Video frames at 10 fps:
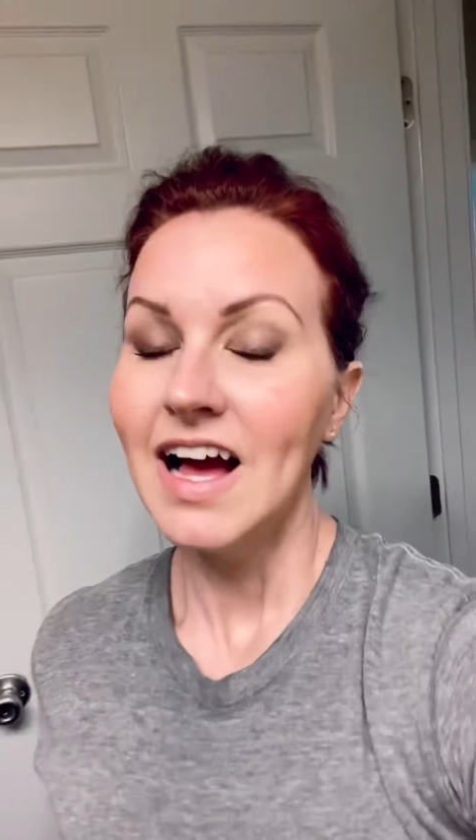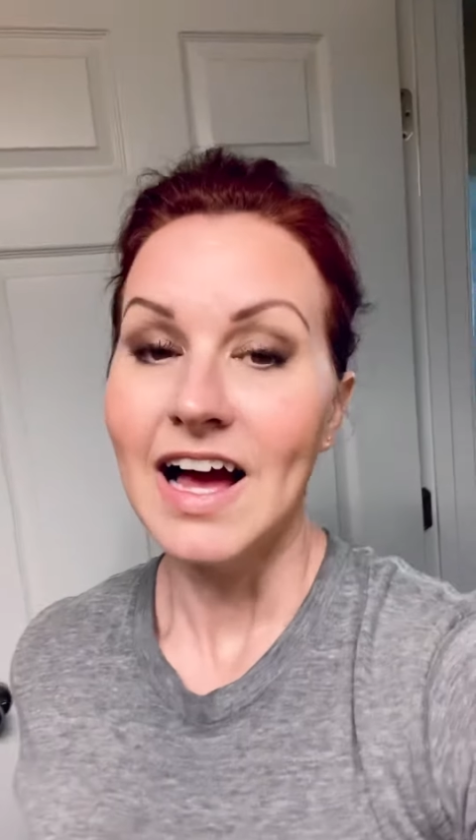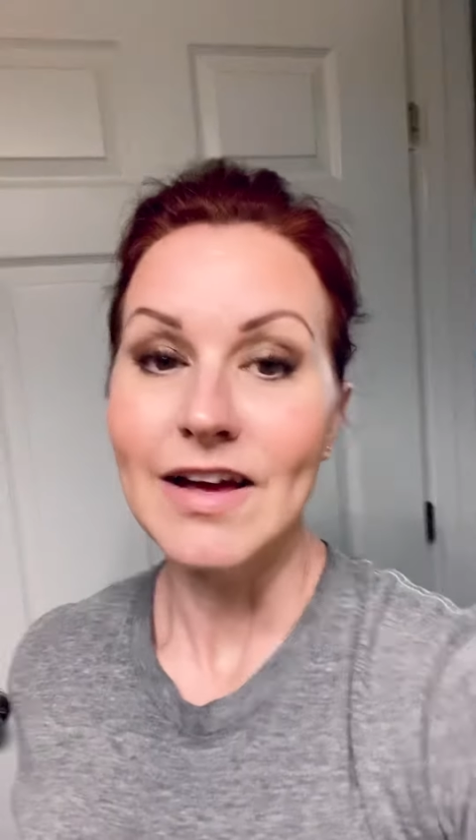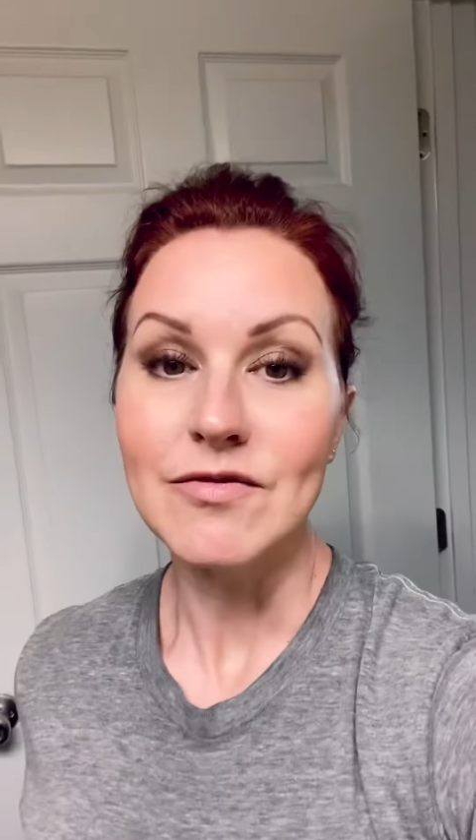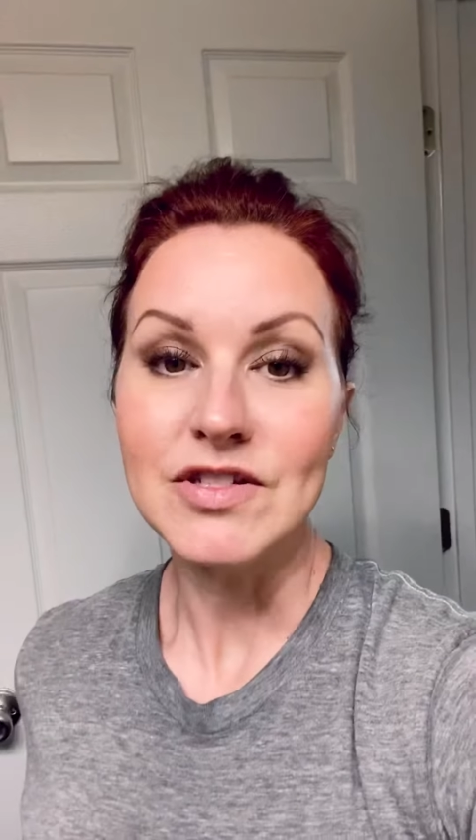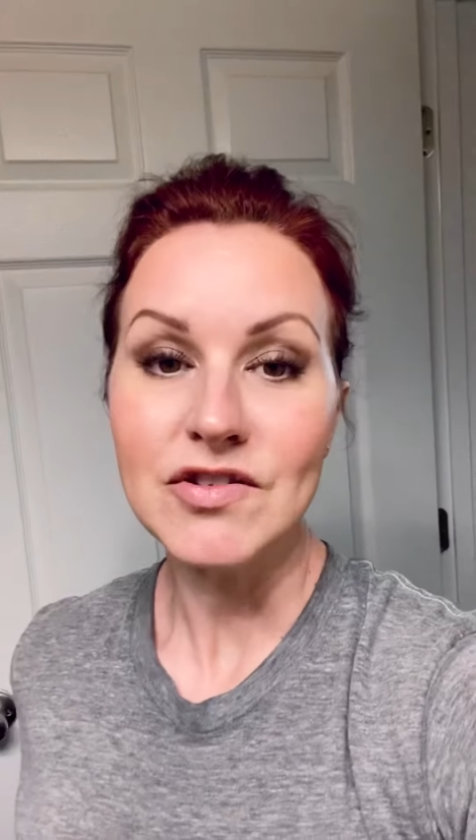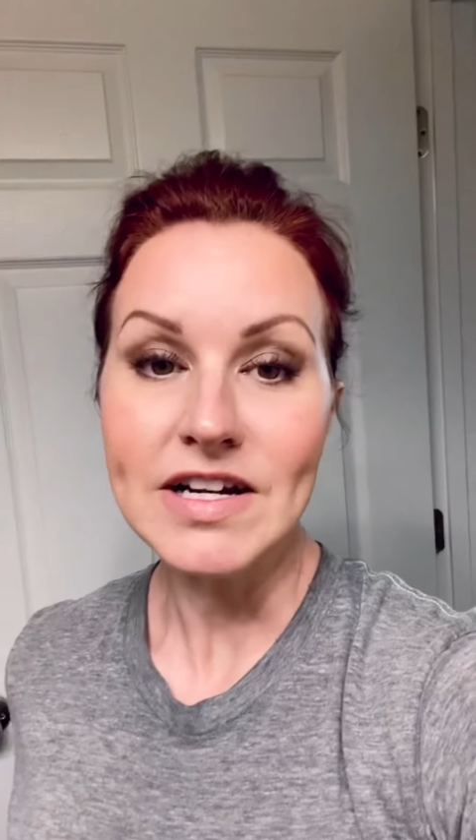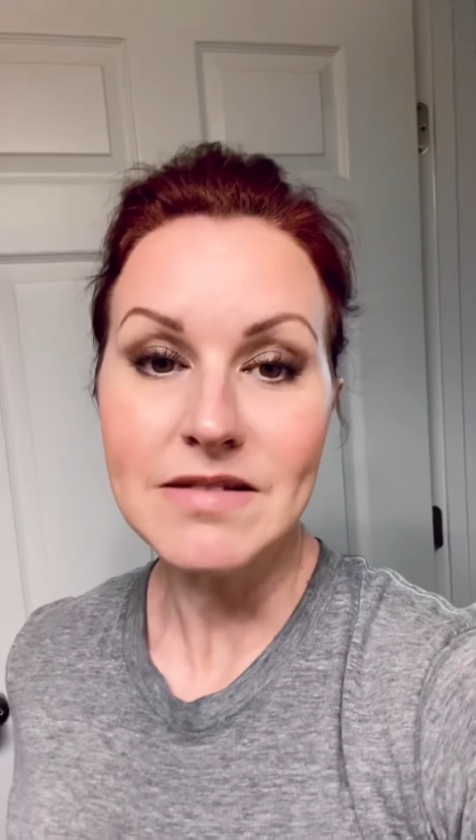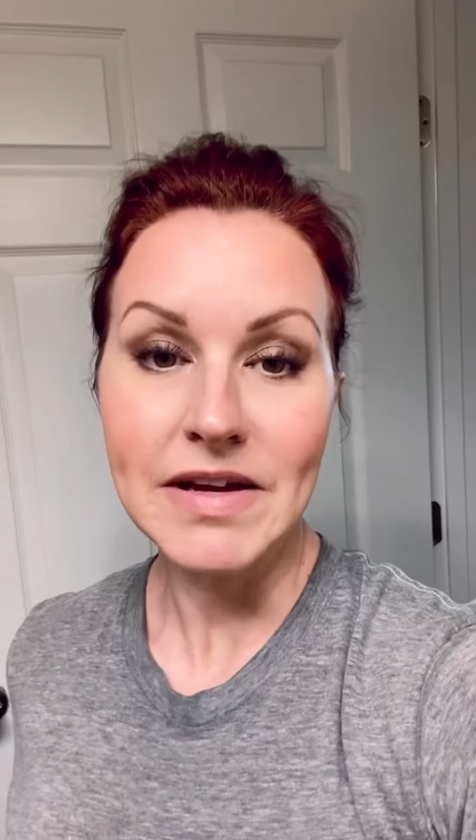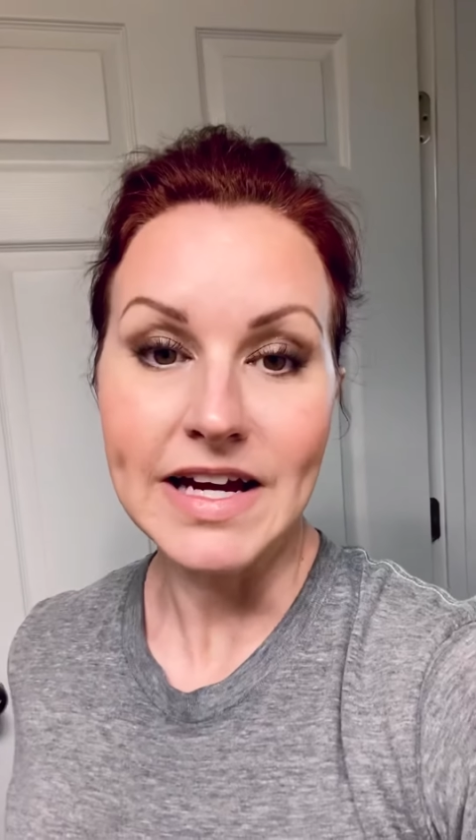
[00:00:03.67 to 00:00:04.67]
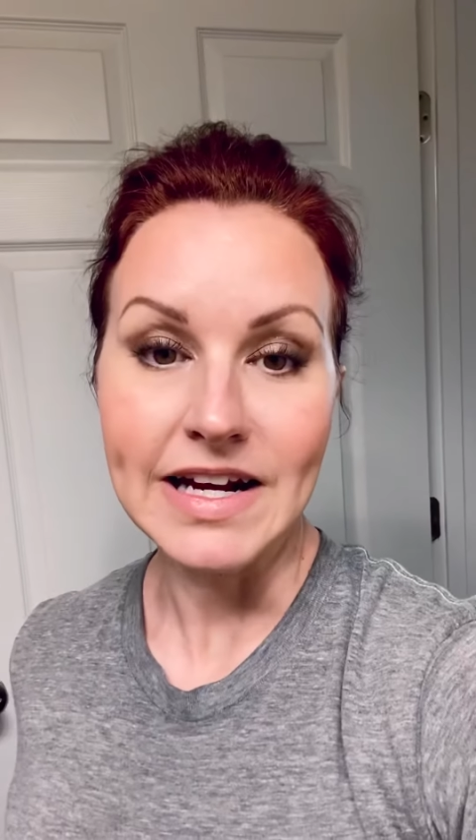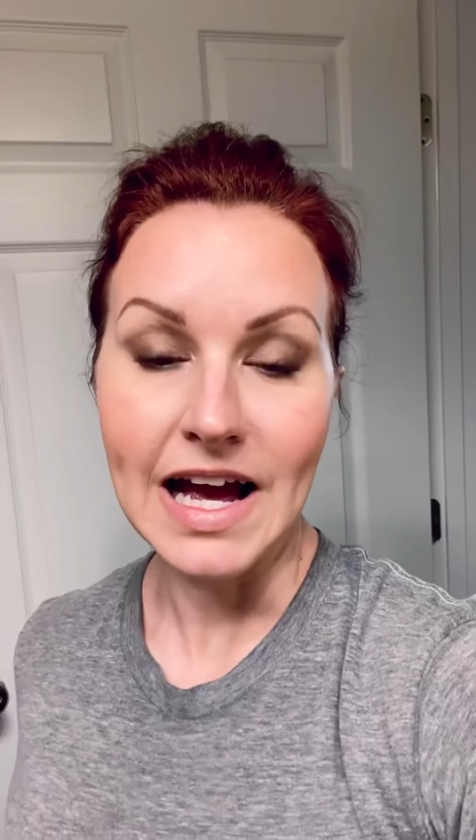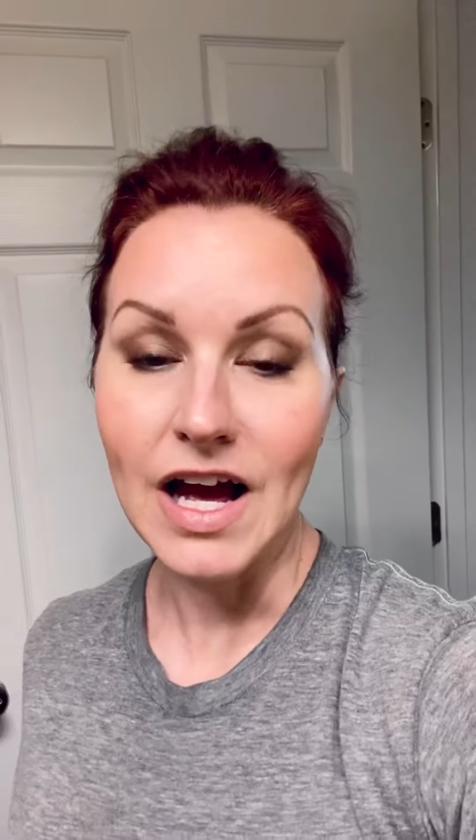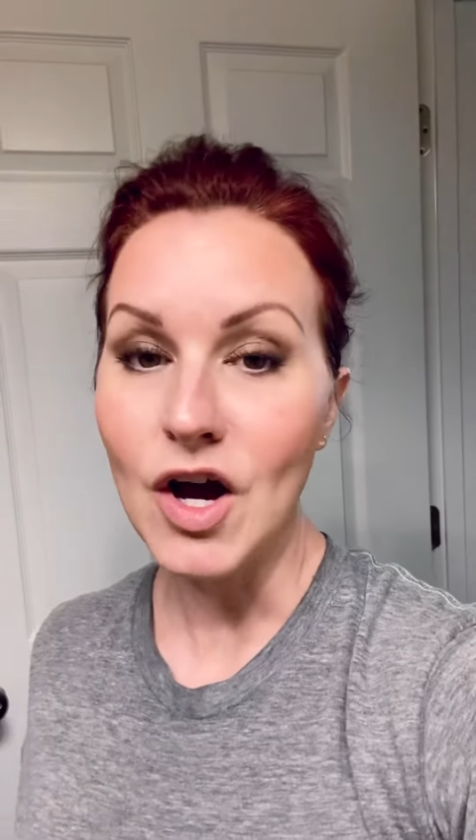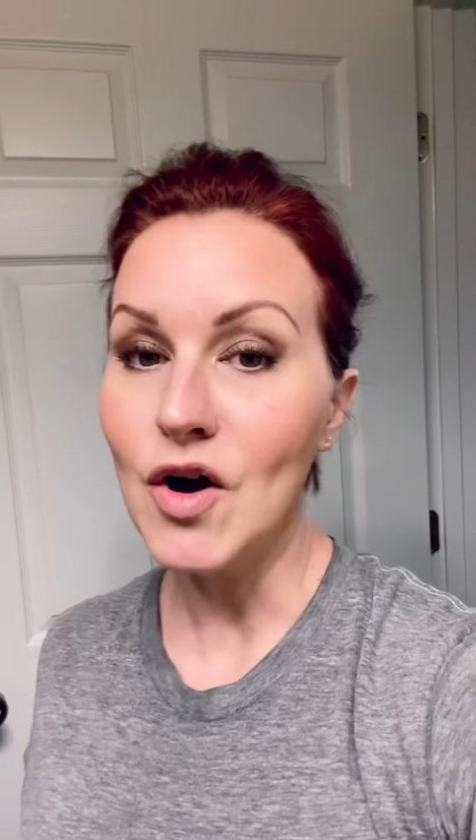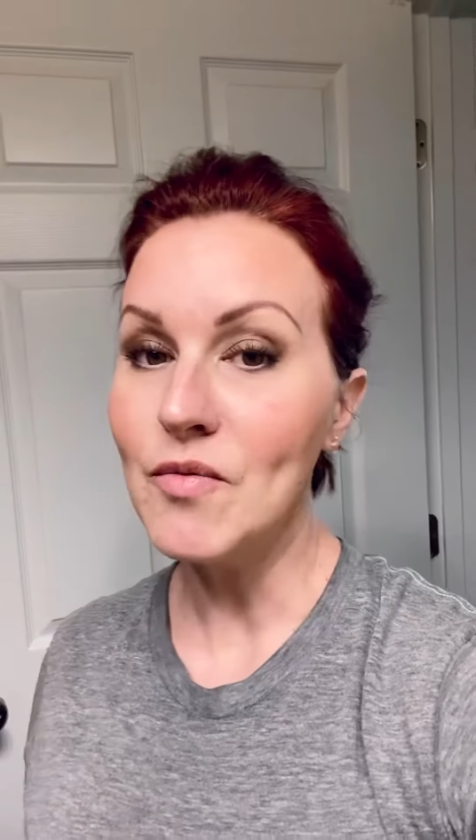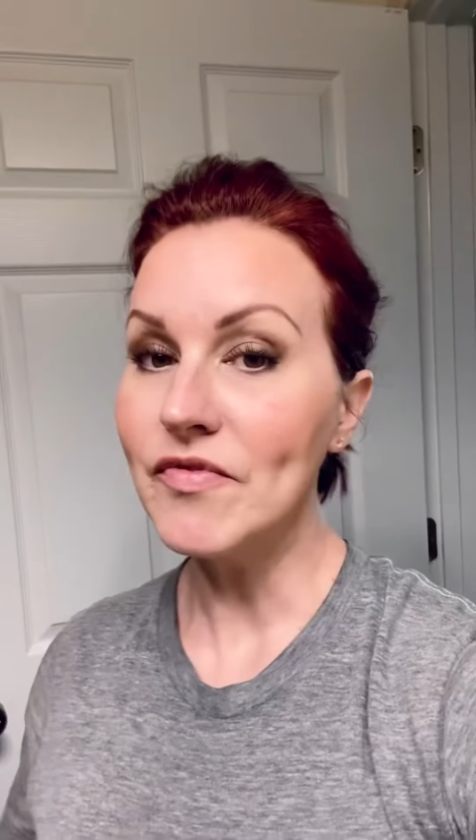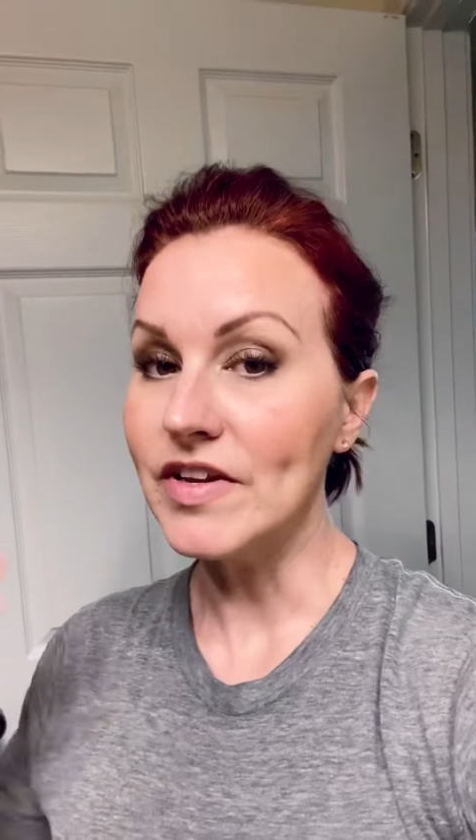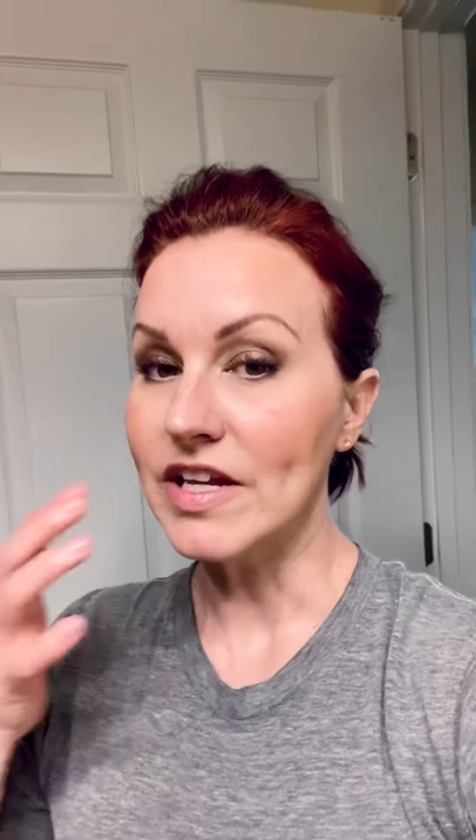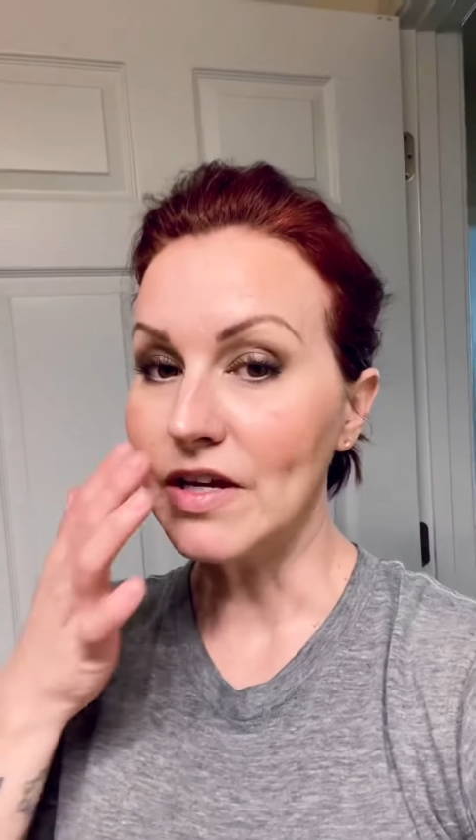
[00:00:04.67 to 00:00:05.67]
I was trying to make an at-home
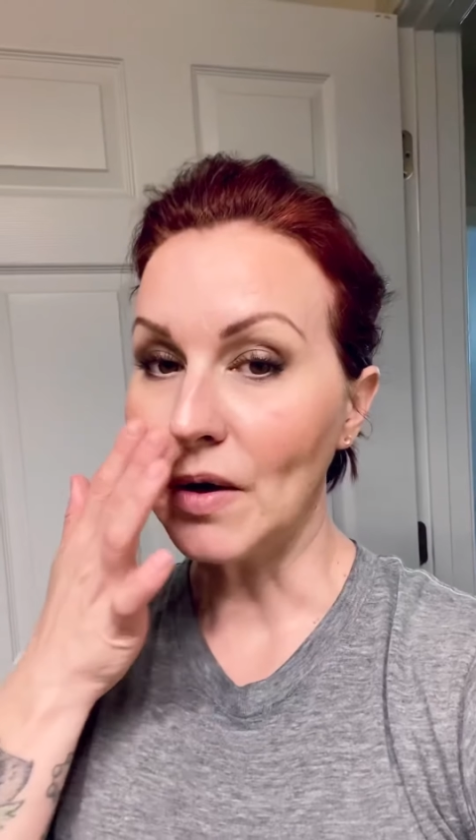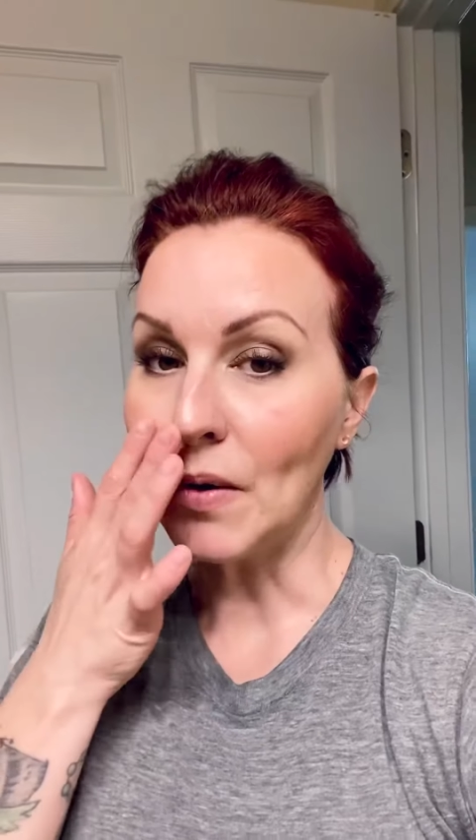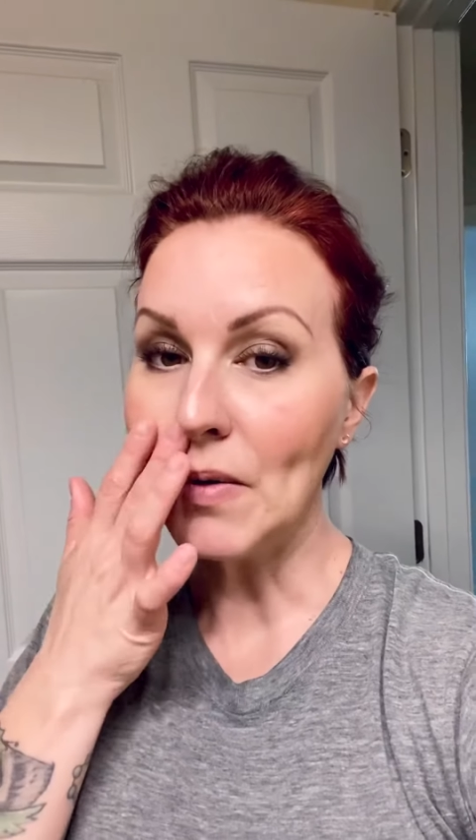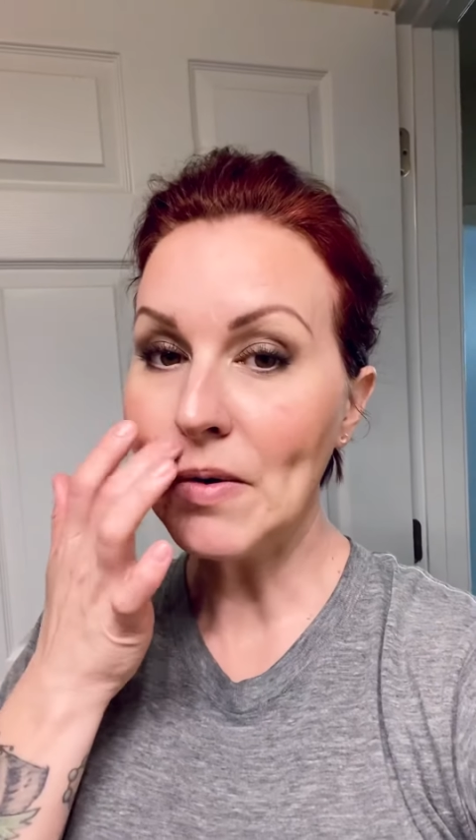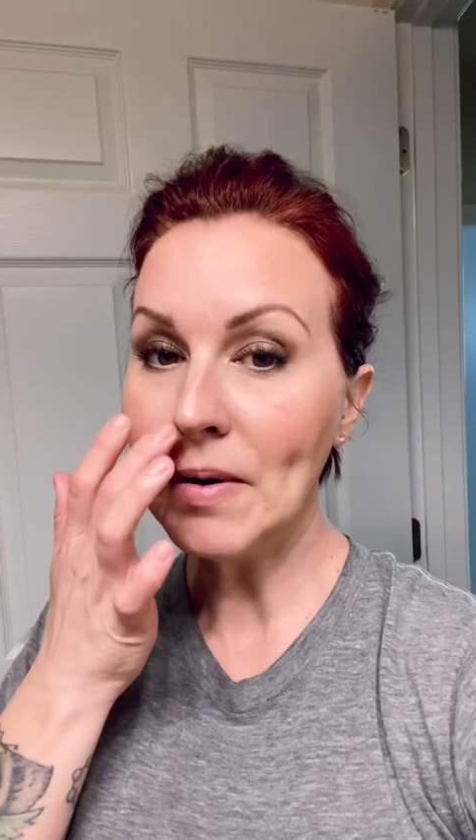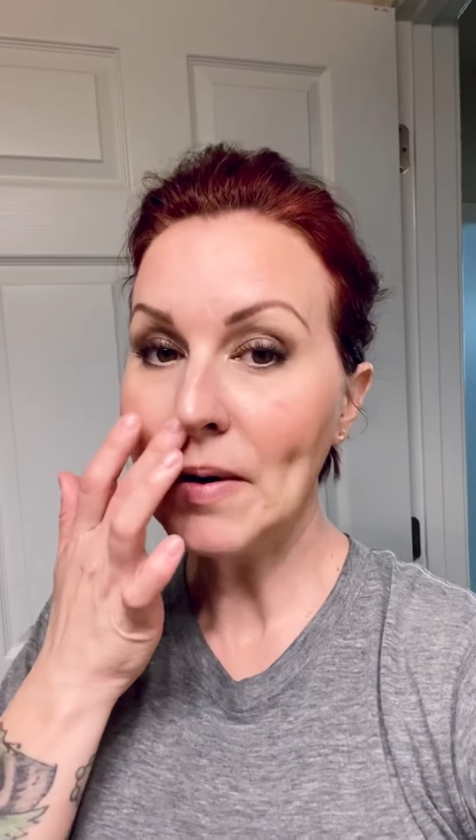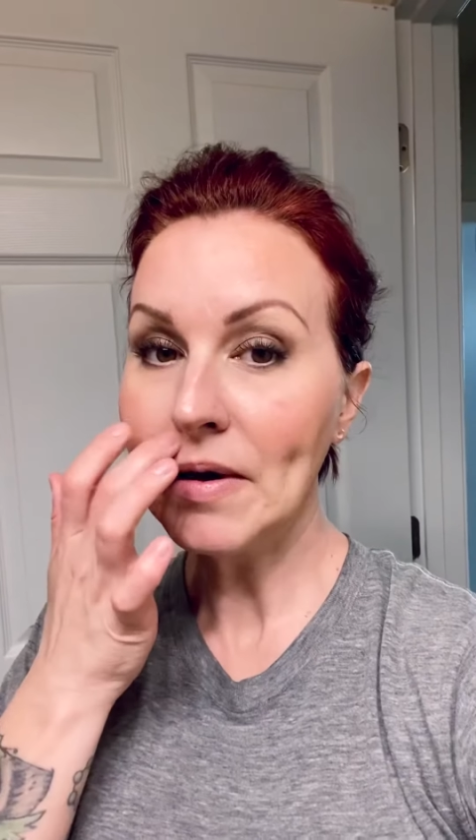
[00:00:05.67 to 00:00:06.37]
video,